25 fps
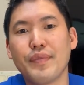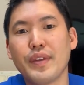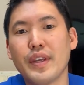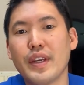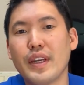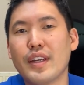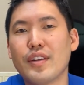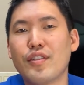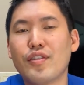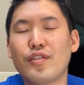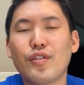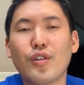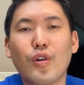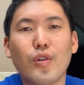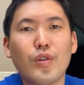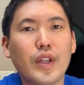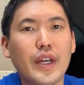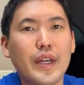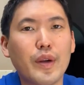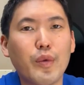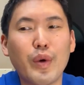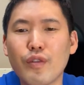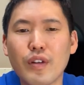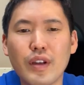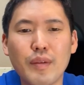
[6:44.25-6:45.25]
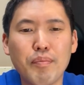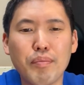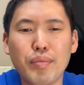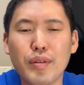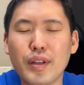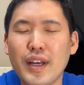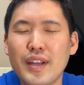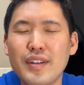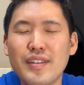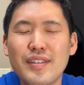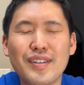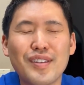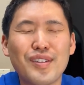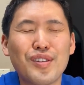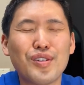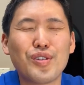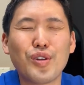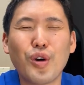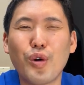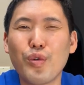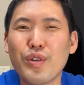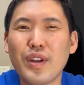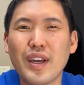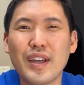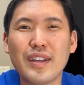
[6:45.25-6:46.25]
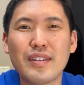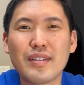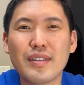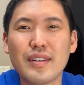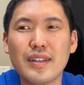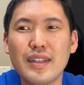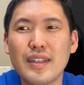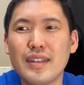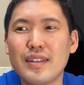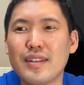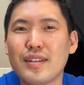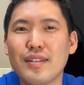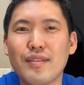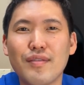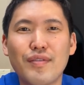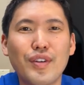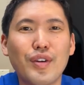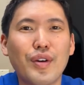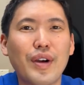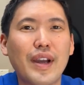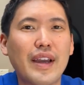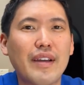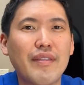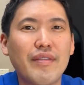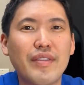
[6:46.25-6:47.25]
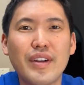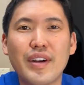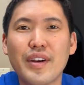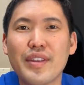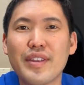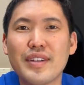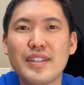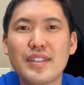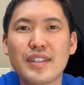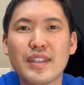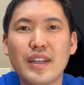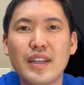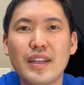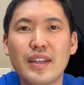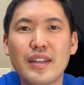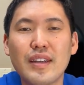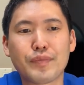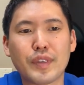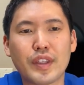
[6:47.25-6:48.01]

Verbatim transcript: It's so lightweight. It blends in so nicely. It doesn't feel heavy on the skin.